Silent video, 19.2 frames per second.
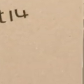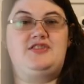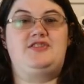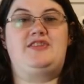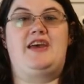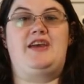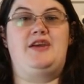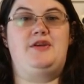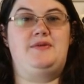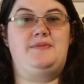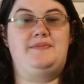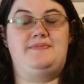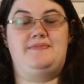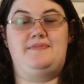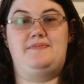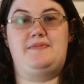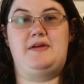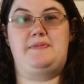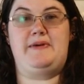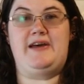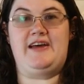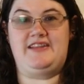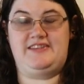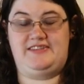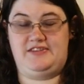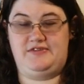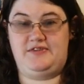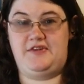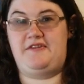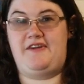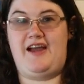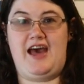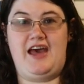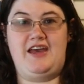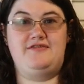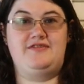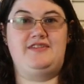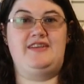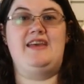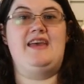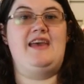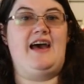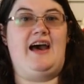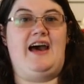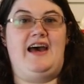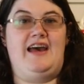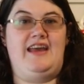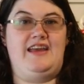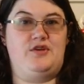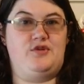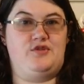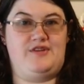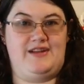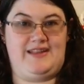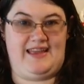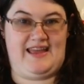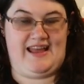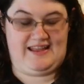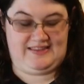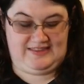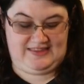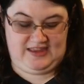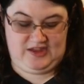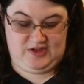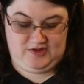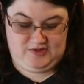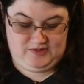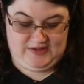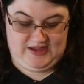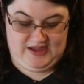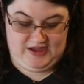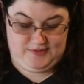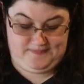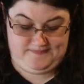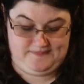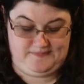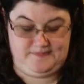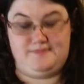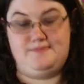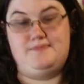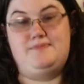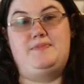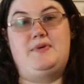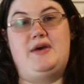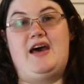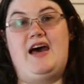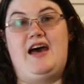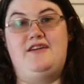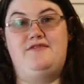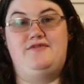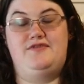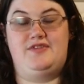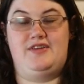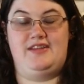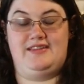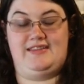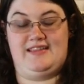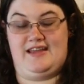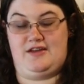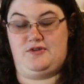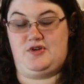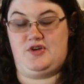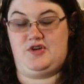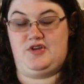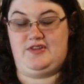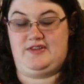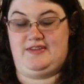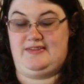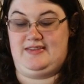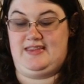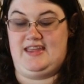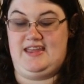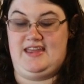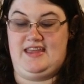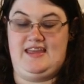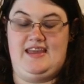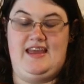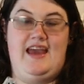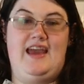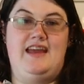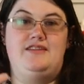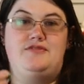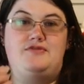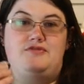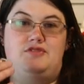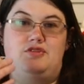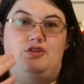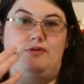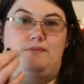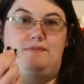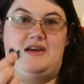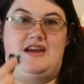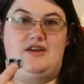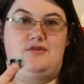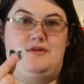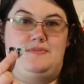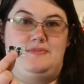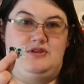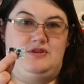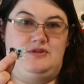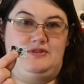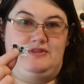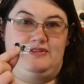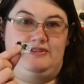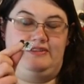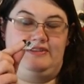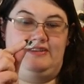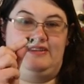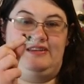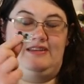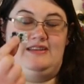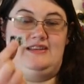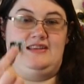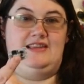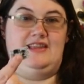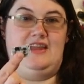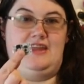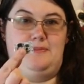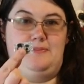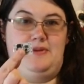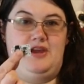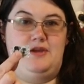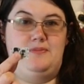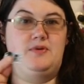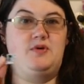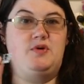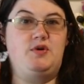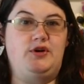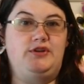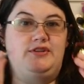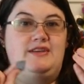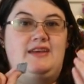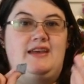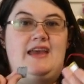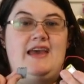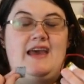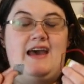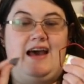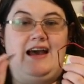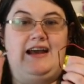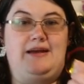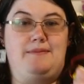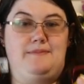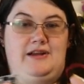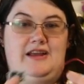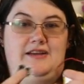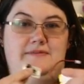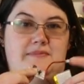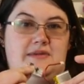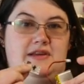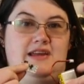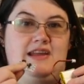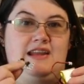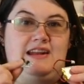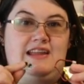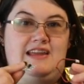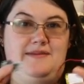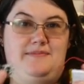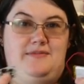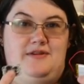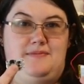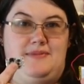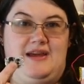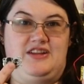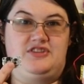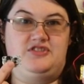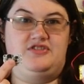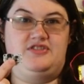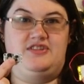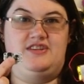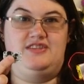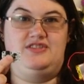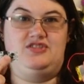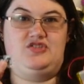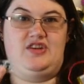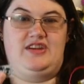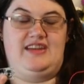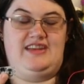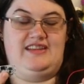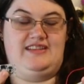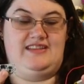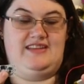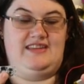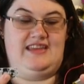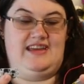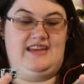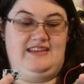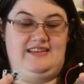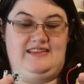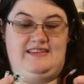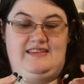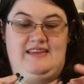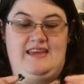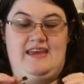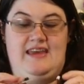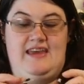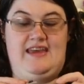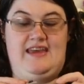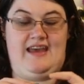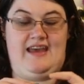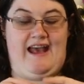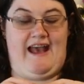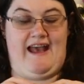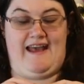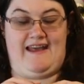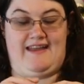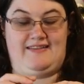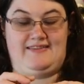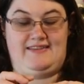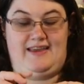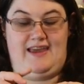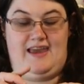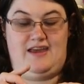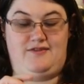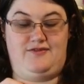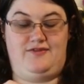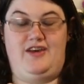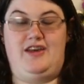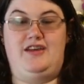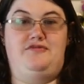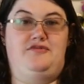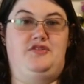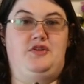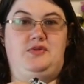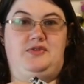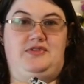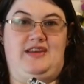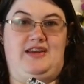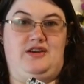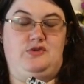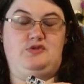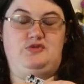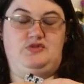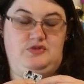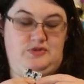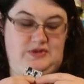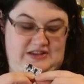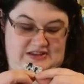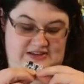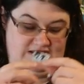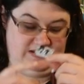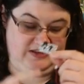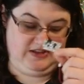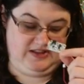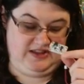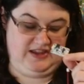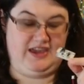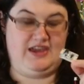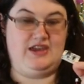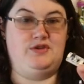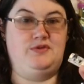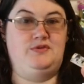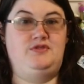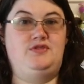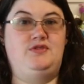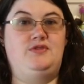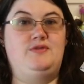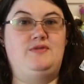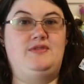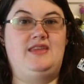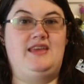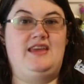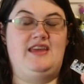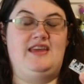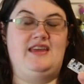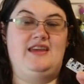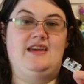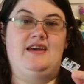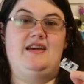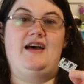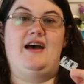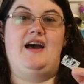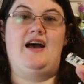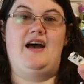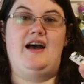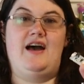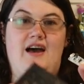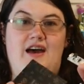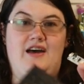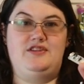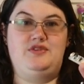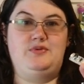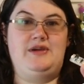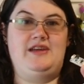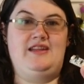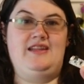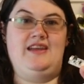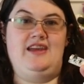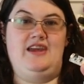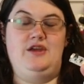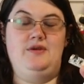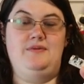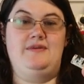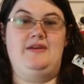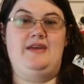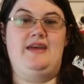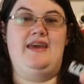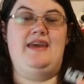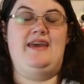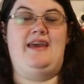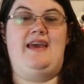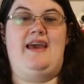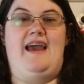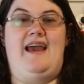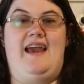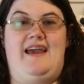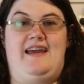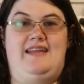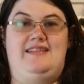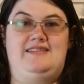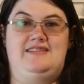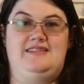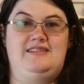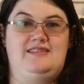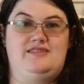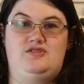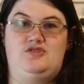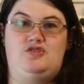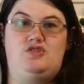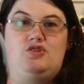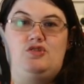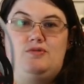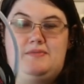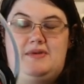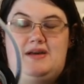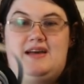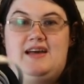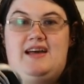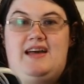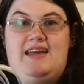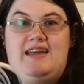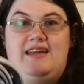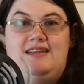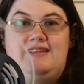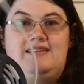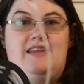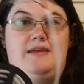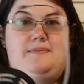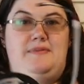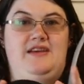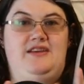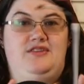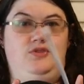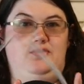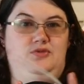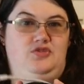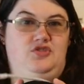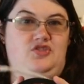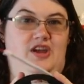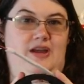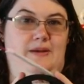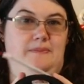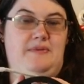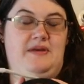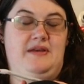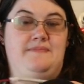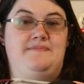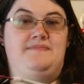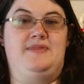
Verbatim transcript: So my parts have arrived. I already had the Uno, but I've now got the Adafruit Power Boost LiPo board. I can plug my LiPo battery straight into this and get 5 volts out, which is going to go to the Arduino and to my Neopixel strip.